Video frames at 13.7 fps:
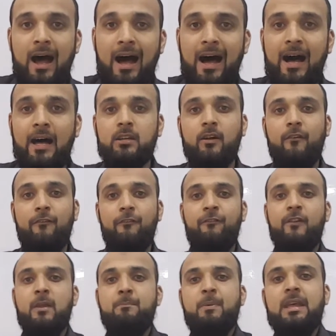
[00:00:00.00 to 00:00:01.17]
and
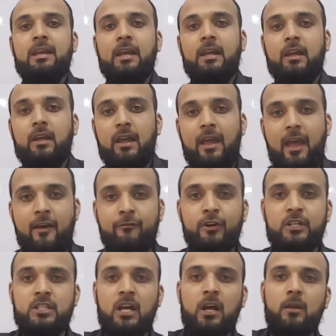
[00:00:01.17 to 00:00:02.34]
flipping it every
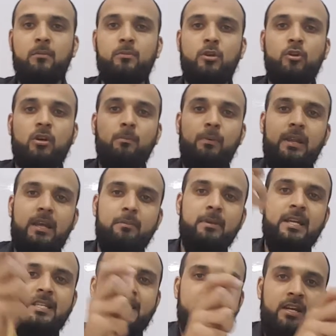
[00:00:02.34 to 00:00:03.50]
time you complete a
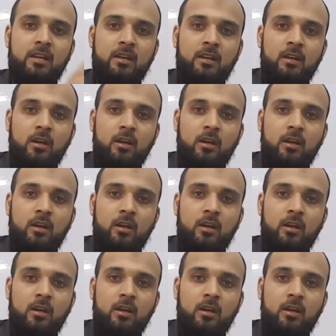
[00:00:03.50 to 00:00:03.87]
meter,